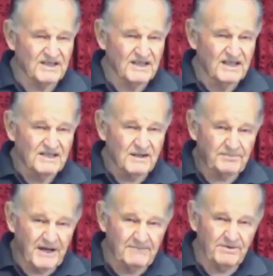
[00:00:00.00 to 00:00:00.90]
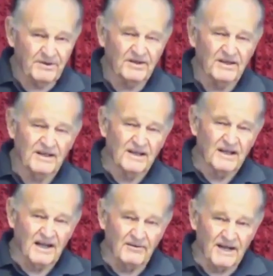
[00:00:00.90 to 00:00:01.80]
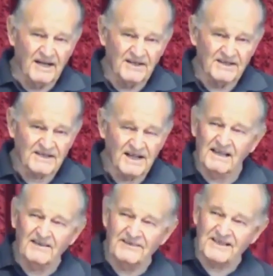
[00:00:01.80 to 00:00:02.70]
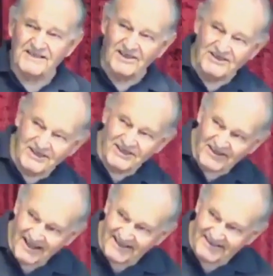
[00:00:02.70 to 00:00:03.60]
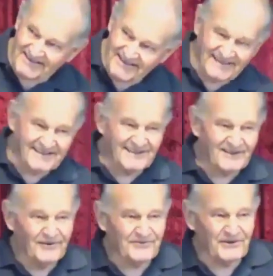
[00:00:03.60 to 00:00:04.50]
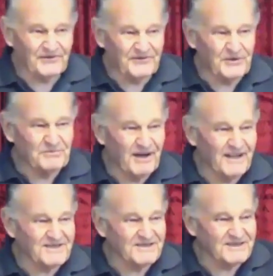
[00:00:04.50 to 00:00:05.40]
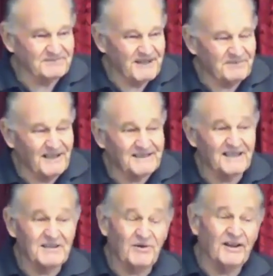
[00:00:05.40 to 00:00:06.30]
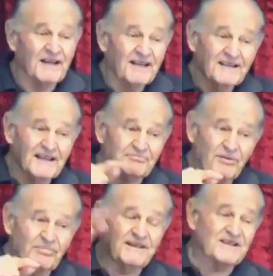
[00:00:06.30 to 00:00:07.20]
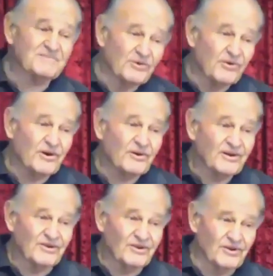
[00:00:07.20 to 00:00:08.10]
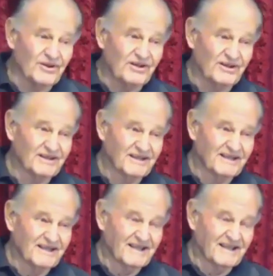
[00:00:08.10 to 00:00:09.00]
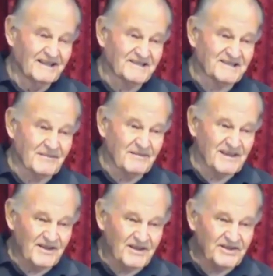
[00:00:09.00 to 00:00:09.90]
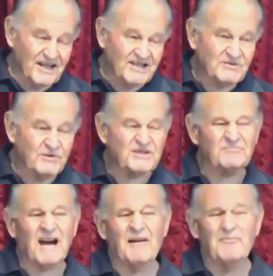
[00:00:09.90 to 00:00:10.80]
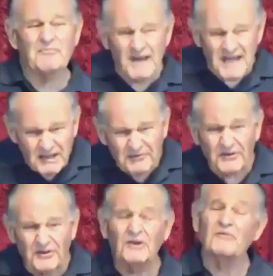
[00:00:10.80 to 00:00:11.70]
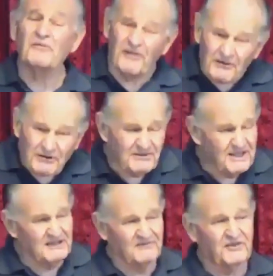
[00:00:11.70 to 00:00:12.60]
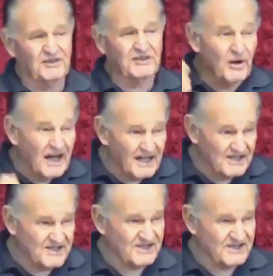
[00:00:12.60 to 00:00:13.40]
to people around us. I love that sign you got out there, you know, offering food parcels to people. I tell you what, that probably does more good than some of the other things which are meaningful, very meaningful to us,